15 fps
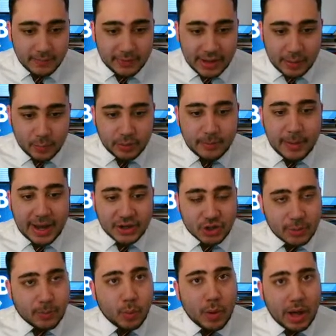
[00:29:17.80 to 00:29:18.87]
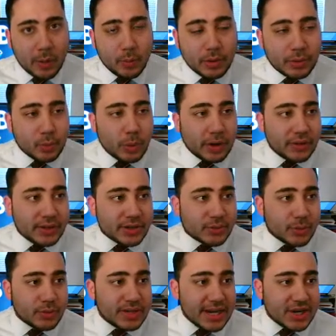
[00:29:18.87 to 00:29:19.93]
that would match up well with where
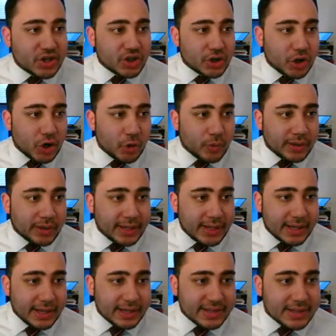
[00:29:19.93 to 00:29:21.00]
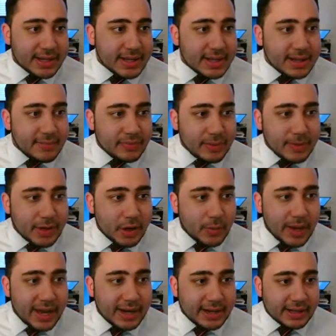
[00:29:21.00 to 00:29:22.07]
this rotation currently is. Let me go
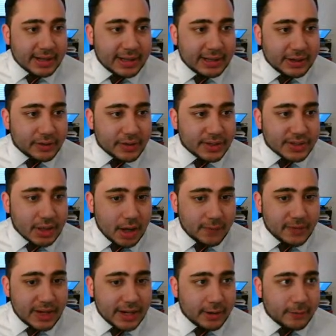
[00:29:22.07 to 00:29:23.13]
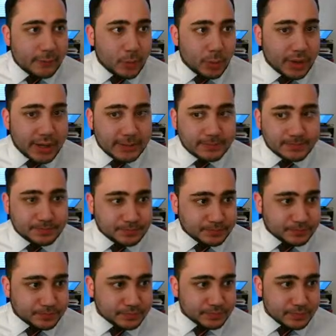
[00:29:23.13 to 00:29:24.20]
ahead and clear this off of here for you.
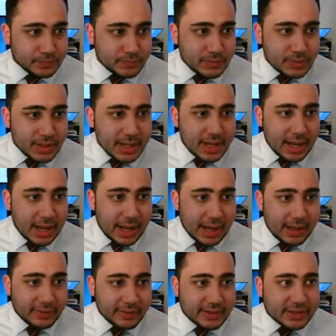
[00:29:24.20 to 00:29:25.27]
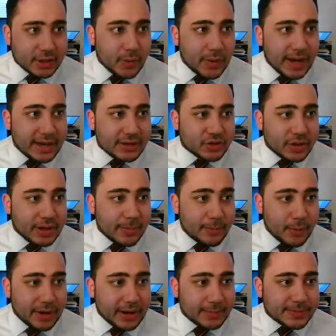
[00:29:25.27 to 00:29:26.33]
And let's go ahead and try to
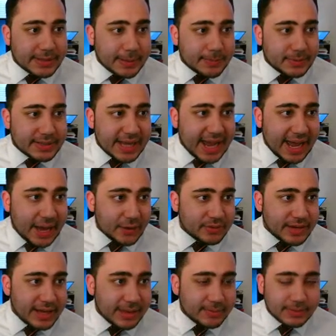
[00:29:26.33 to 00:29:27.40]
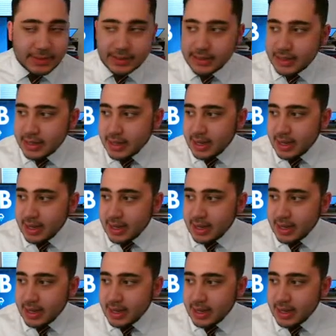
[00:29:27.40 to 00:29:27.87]
bring up some town names